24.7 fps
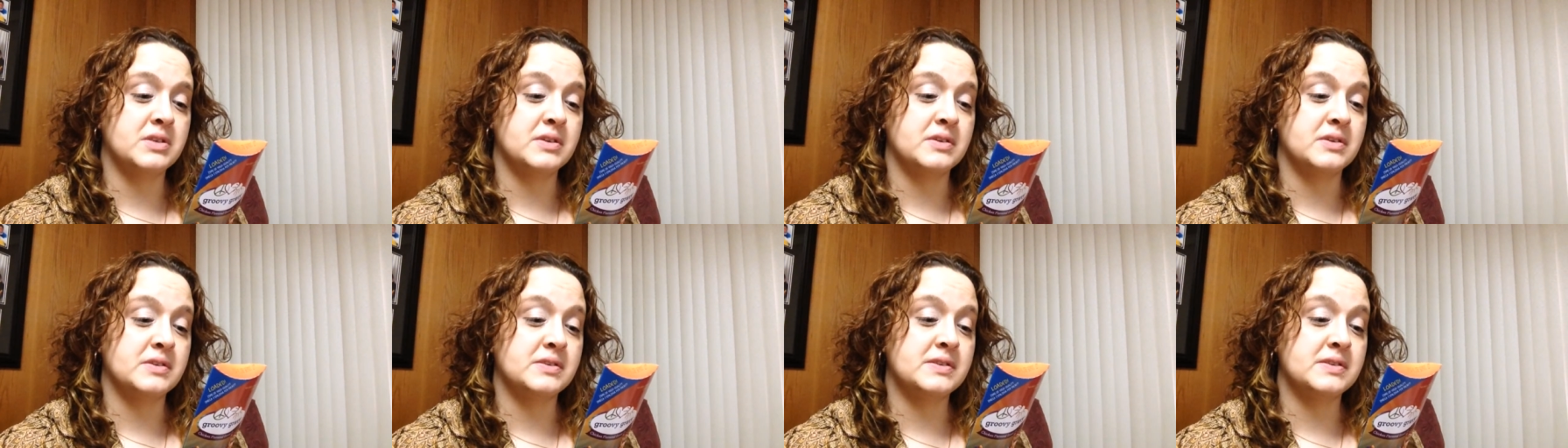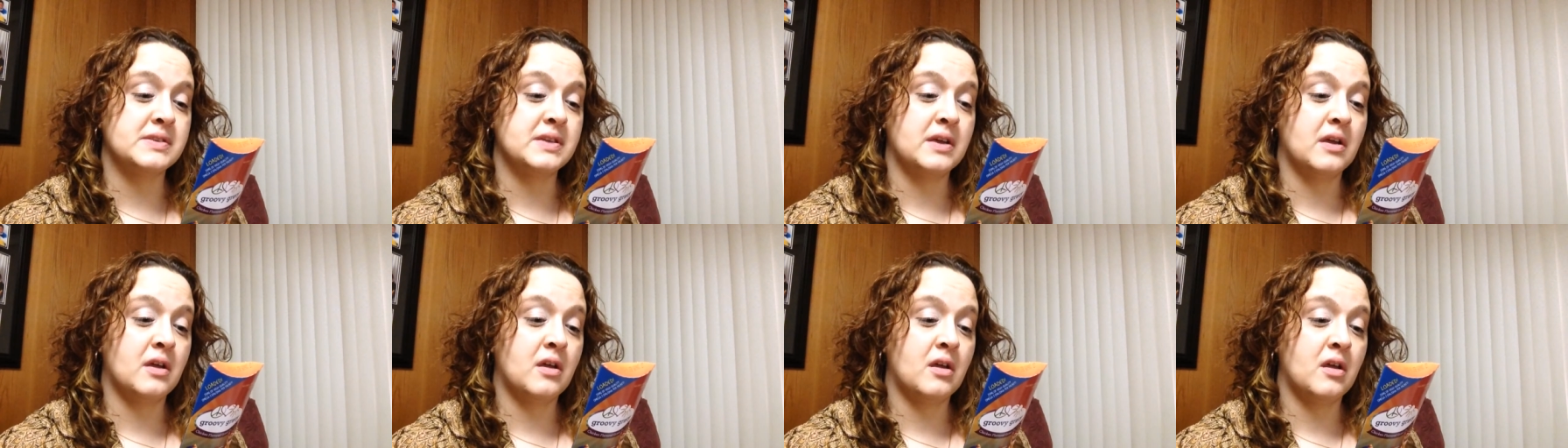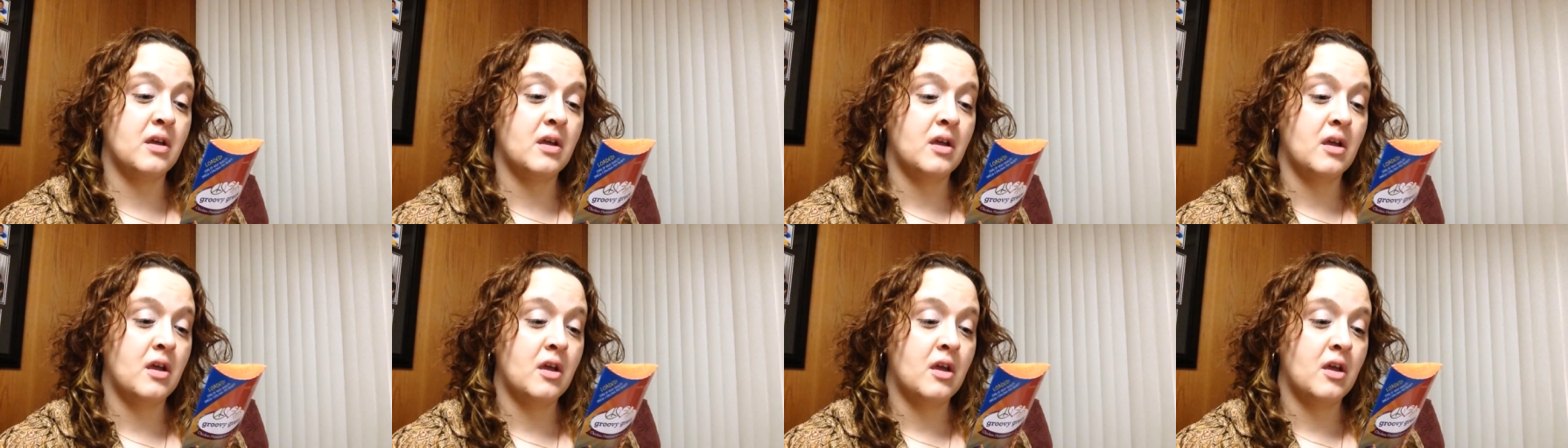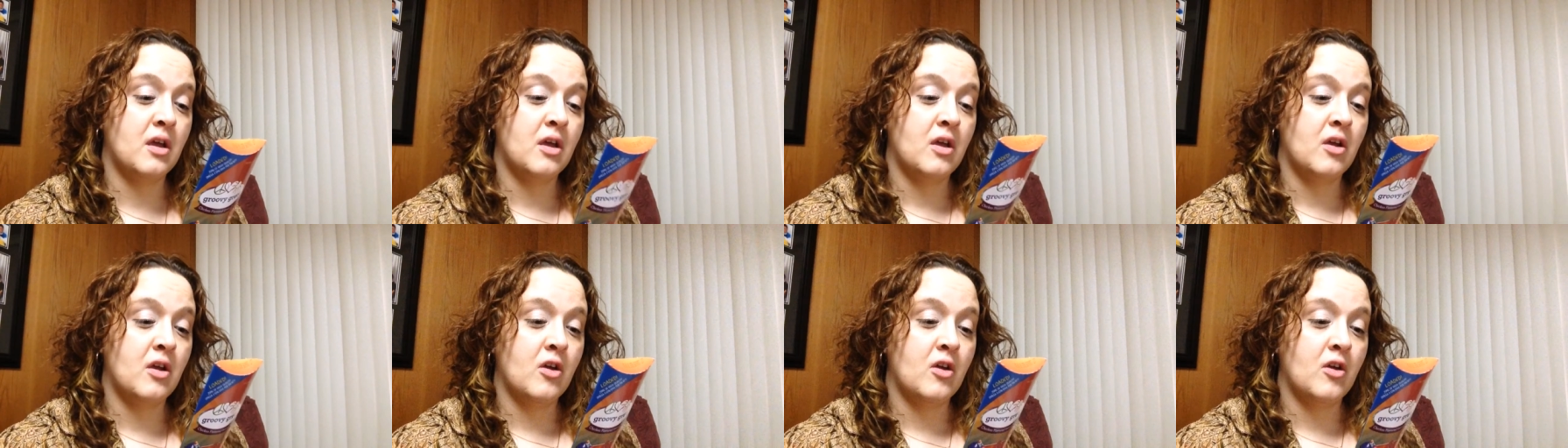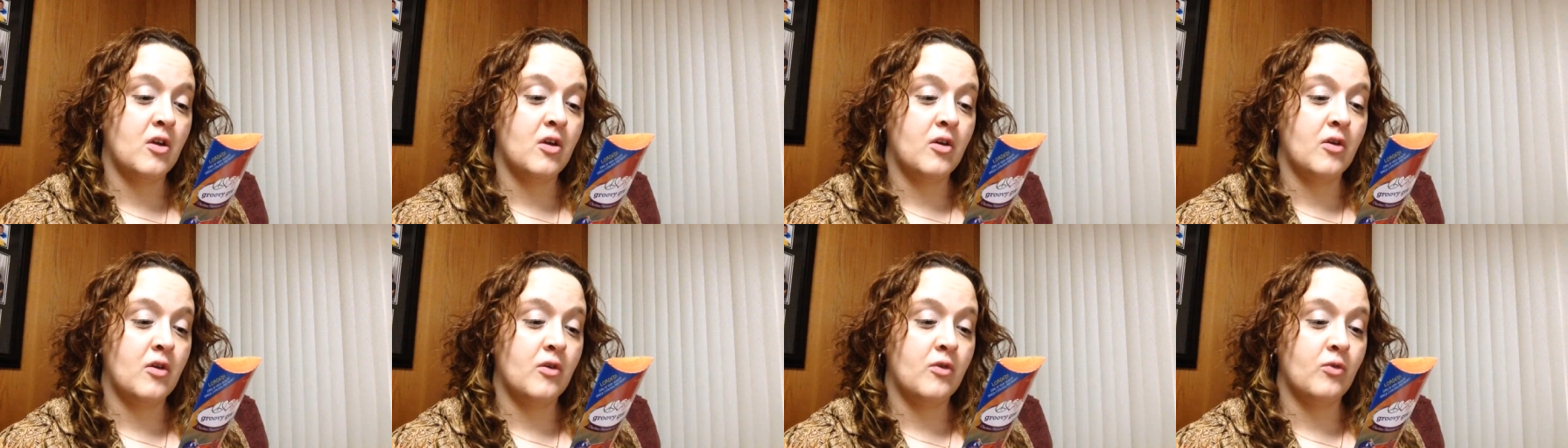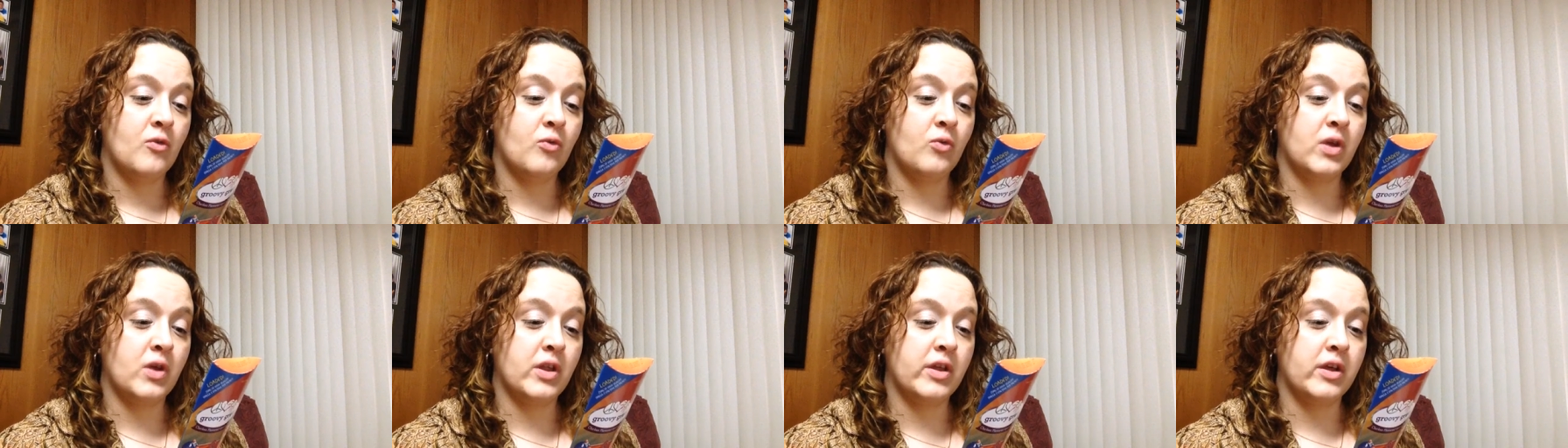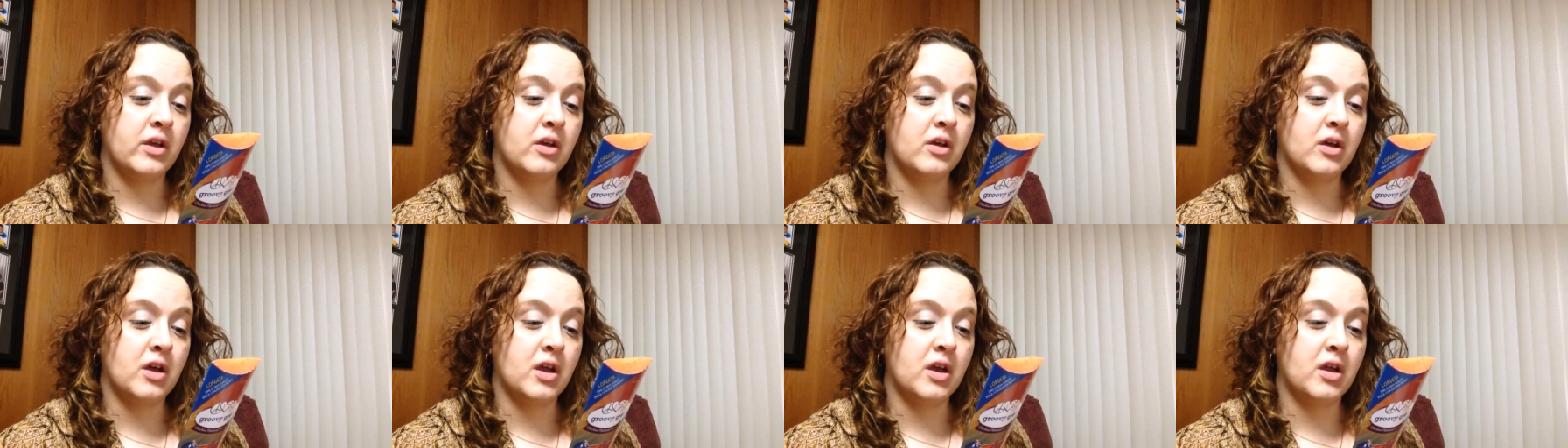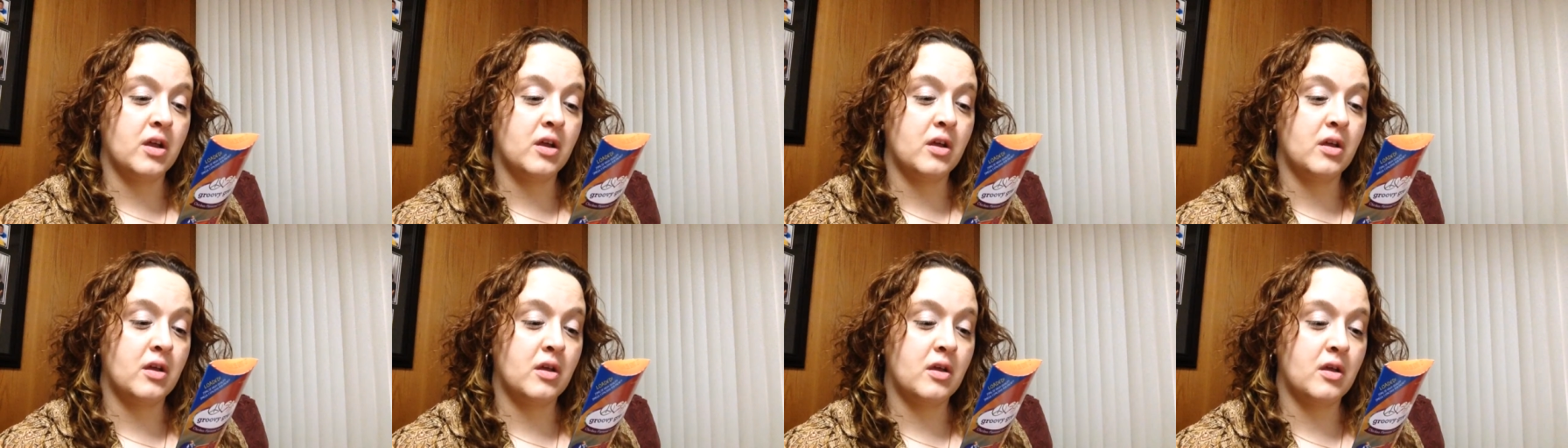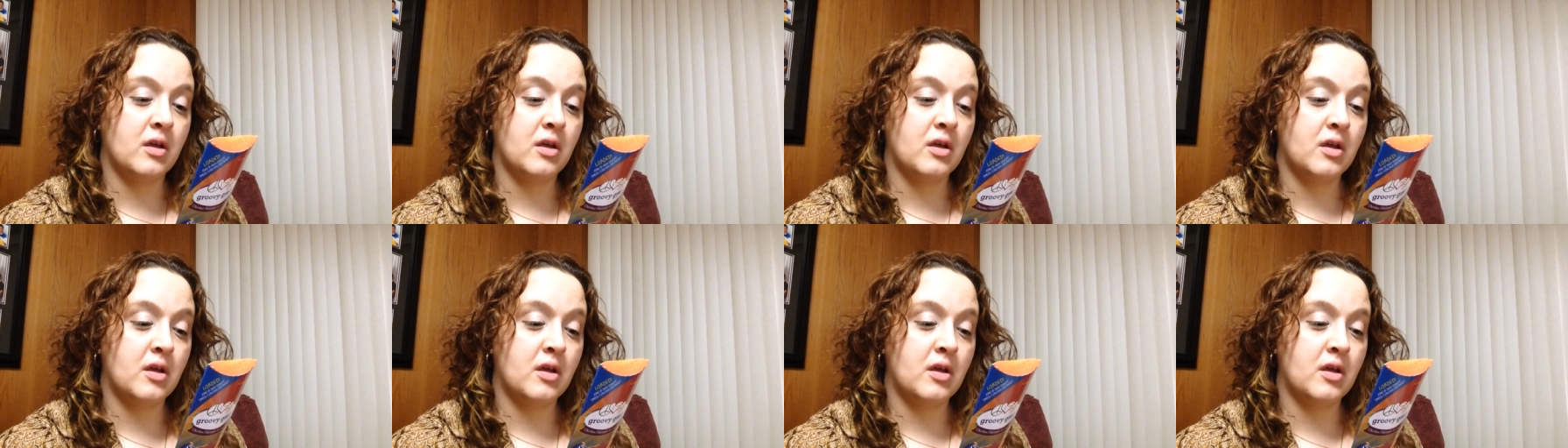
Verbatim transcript: which is really good.